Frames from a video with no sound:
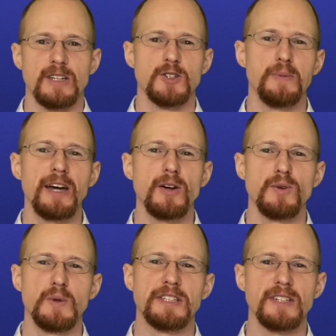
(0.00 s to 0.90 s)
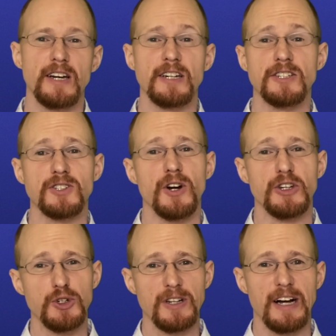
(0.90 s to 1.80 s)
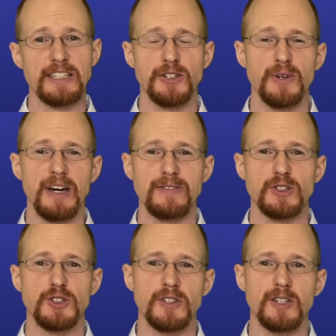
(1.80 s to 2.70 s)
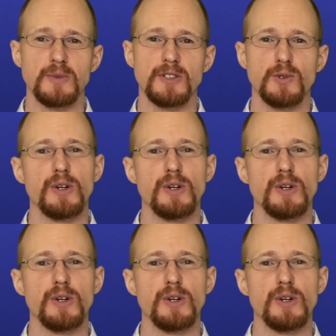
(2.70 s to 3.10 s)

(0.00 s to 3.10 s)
So back when we decided to start utilizing reactive streams,